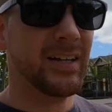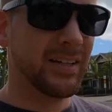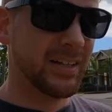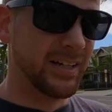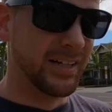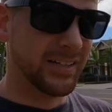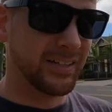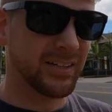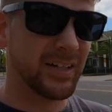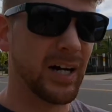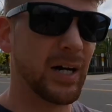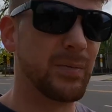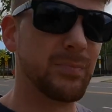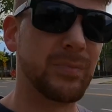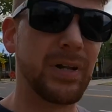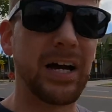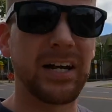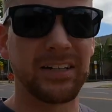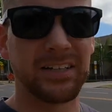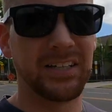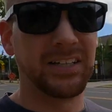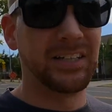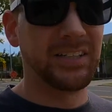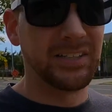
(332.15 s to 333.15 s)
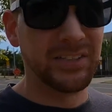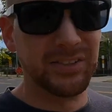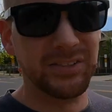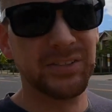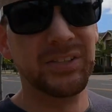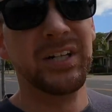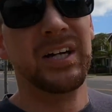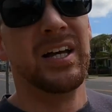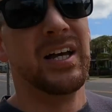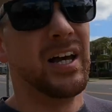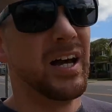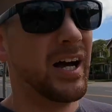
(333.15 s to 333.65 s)
Like, I'm not kidding you.
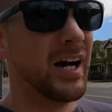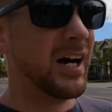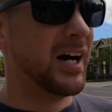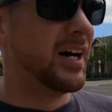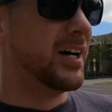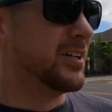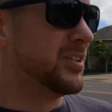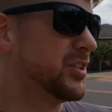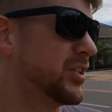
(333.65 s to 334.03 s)
Uh,